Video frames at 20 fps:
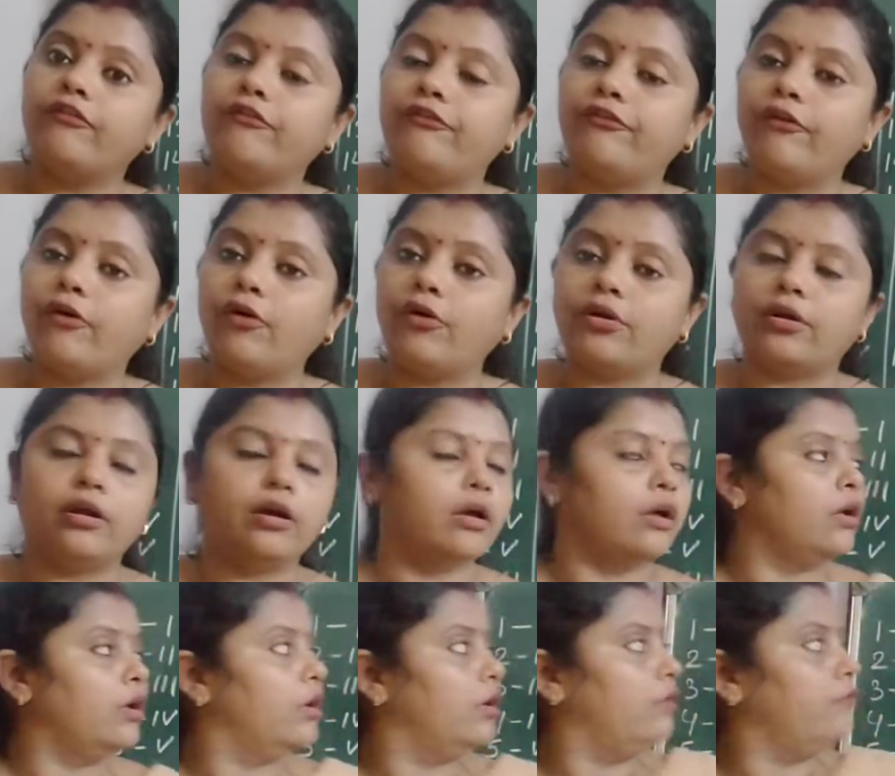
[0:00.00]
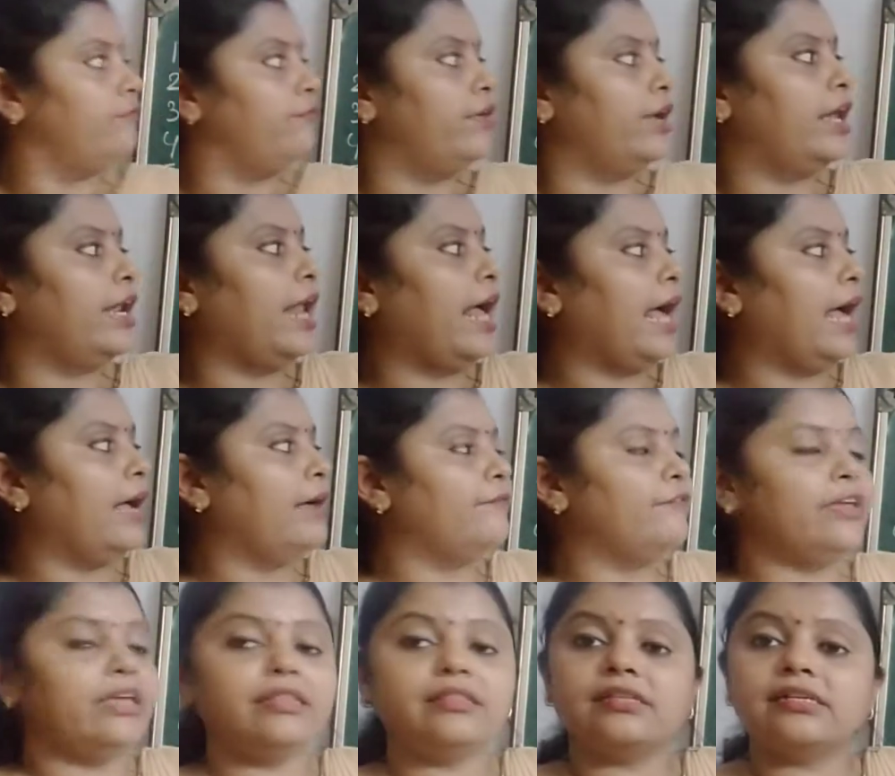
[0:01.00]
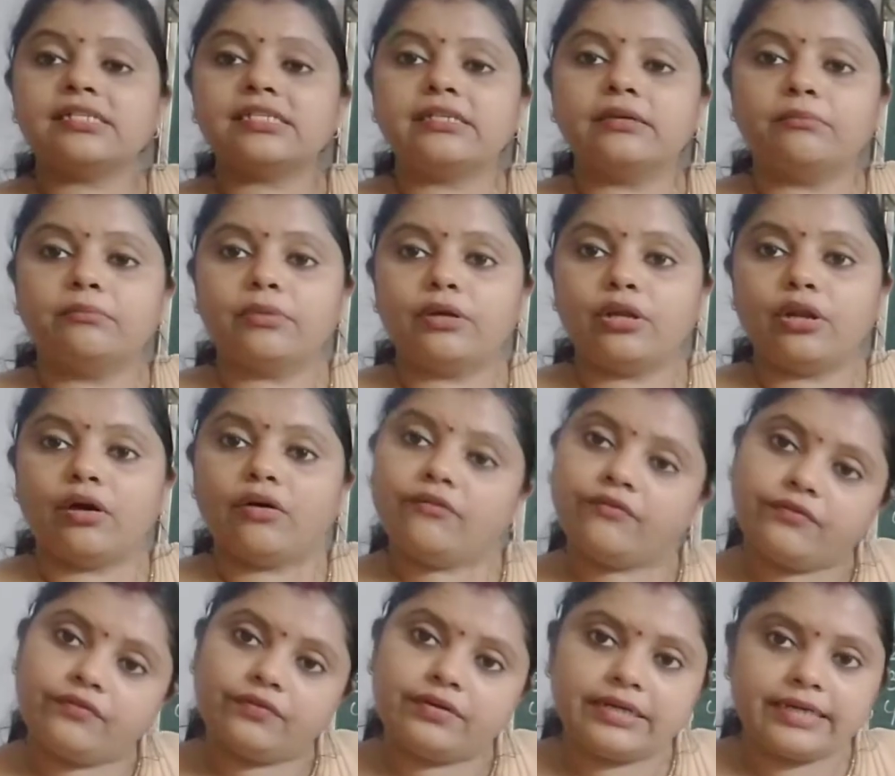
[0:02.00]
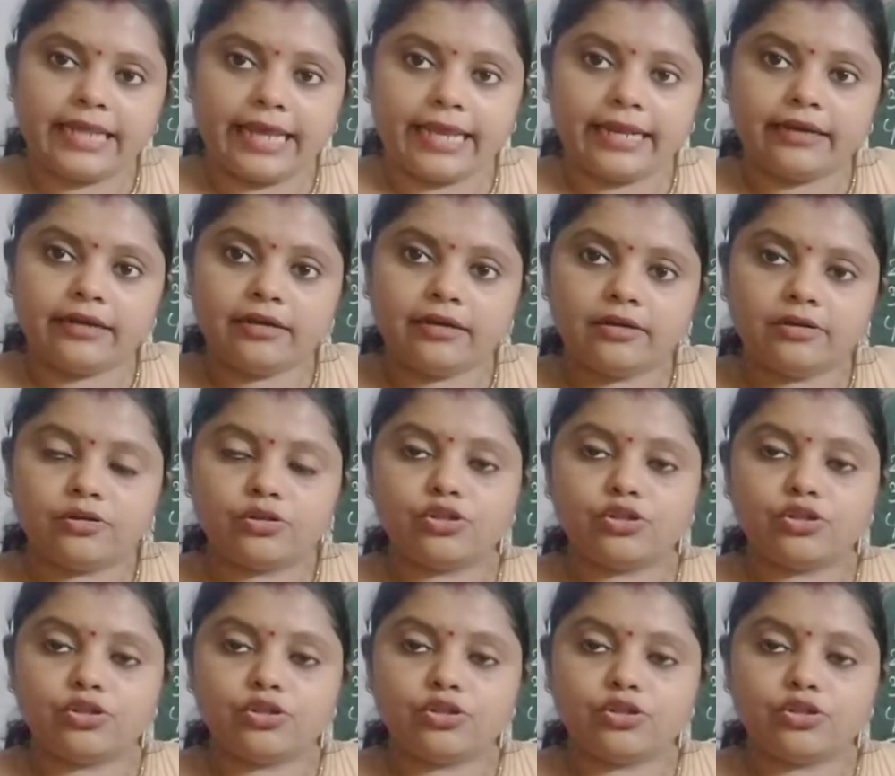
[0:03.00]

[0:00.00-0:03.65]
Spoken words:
4. We are having the symbol of 10.